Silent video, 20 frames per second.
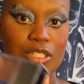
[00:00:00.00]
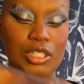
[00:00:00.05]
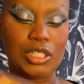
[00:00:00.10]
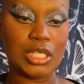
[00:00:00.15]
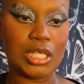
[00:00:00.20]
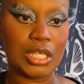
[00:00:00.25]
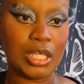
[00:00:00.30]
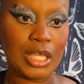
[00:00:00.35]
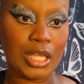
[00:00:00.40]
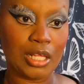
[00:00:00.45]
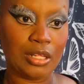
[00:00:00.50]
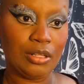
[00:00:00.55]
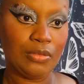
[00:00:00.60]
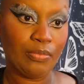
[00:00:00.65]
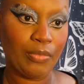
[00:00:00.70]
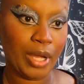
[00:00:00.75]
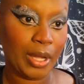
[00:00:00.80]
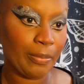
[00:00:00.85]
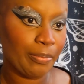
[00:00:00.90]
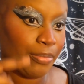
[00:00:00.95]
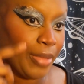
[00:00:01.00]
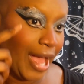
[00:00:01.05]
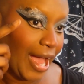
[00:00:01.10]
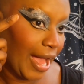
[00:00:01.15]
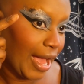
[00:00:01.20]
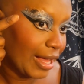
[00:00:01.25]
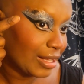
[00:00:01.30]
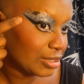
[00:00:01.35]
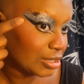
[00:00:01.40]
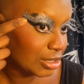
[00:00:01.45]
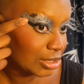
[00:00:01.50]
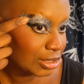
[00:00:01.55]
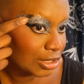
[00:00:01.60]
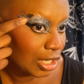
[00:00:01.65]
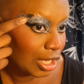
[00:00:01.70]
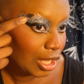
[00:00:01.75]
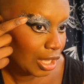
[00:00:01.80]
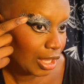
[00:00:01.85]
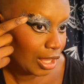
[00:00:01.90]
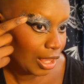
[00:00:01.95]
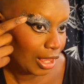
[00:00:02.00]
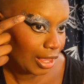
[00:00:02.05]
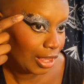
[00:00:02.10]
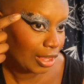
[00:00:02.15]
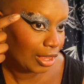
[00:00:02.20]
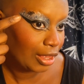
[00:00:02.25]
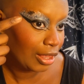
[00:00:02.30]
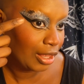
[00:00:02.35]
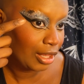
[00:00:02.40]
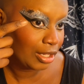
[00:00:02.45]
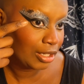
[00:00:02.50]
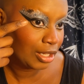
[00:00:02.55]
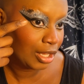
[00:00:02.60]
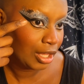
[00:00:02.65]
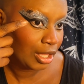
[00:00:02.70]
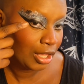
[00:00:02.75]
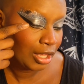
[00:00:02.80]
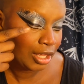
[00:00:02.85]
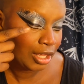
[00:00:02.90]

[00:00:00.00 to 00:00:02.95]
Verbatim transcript: to get my bats in